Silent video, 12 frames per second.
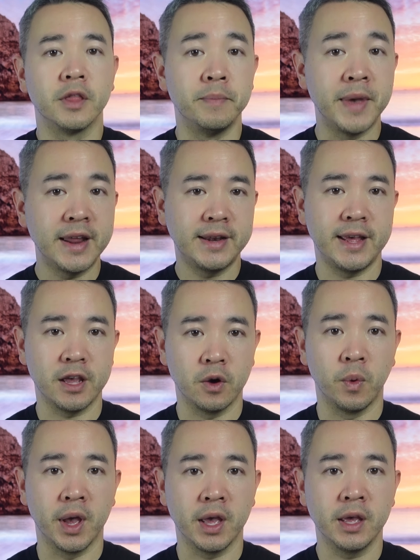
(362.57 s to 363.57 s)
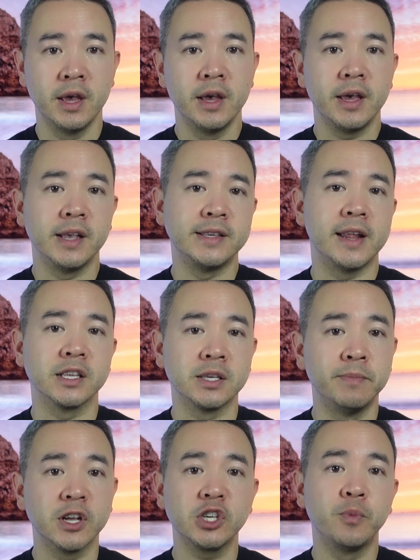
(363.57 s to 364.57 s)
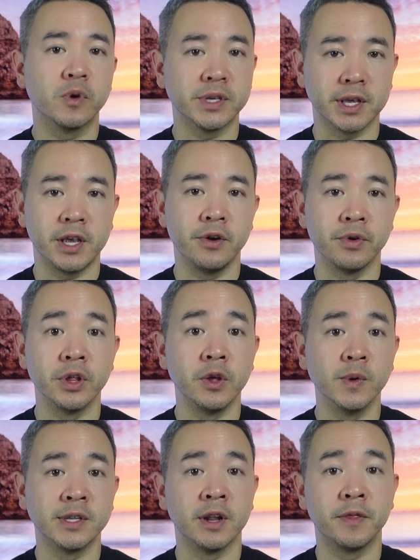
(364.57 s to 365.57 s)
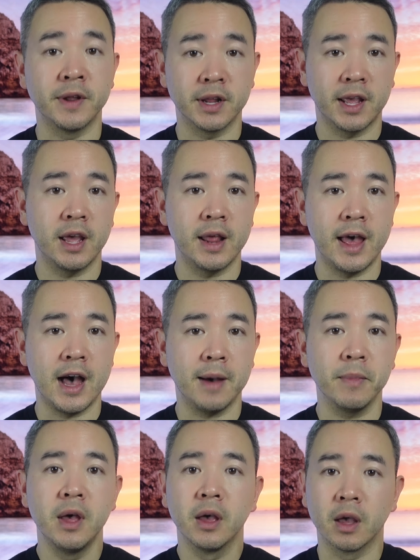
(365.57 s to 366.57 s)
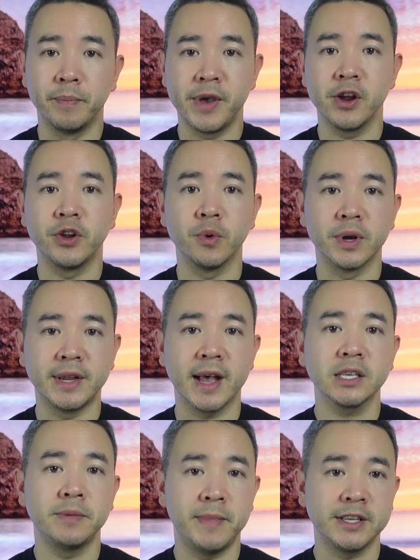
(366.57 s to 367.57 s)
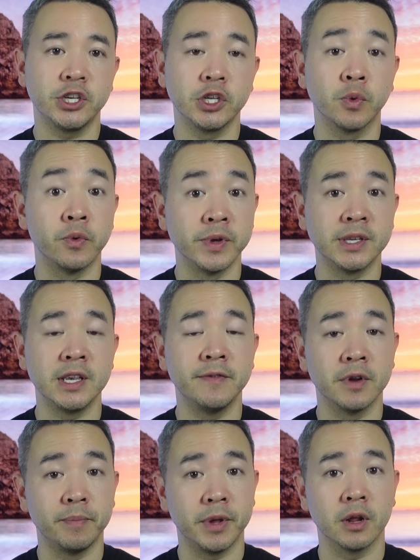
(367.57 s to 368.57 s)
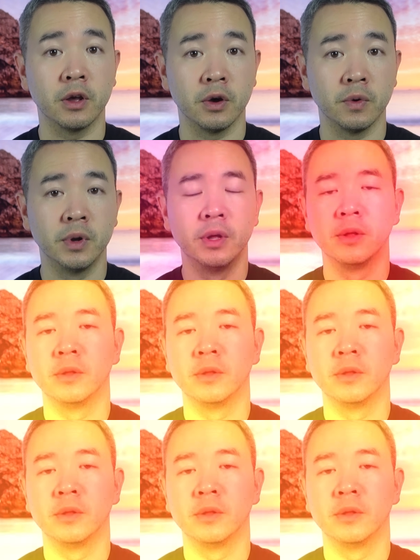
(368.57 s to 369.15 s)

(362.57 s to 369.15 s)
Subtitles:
The main takeaway is that it's much more secure to use an authenticated app compared to a text message when receiving a PIN code.